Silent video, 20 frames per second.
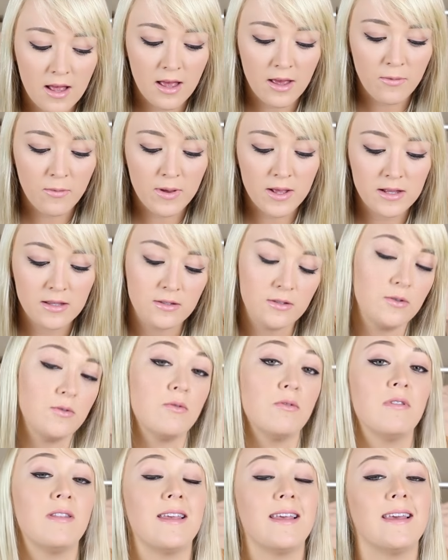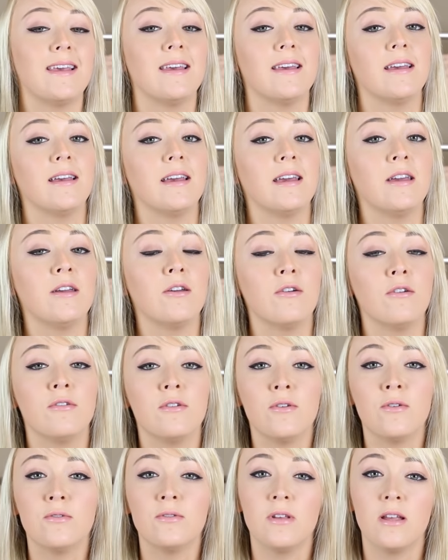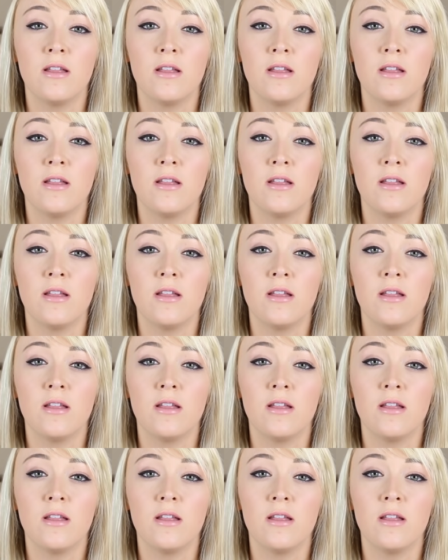I went to the ear, nose,